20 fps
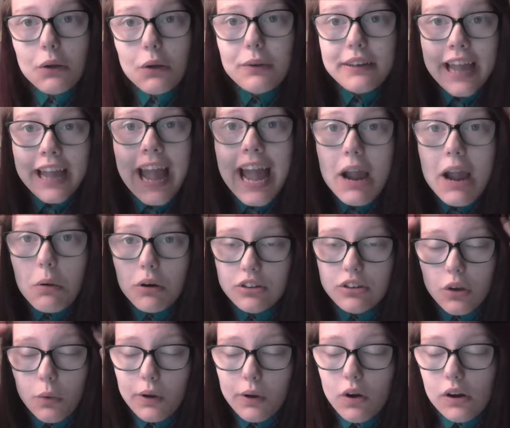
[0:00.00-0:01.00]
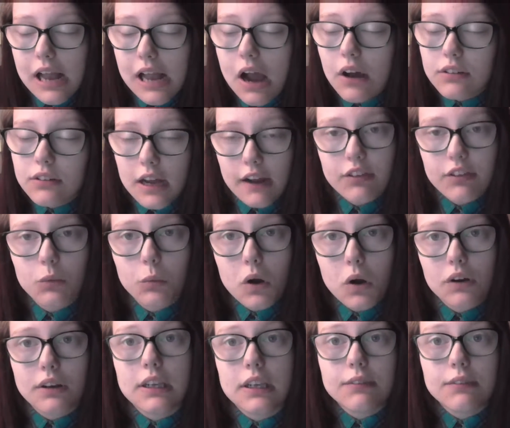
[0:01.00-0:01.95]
I don't care what's going on outside the world,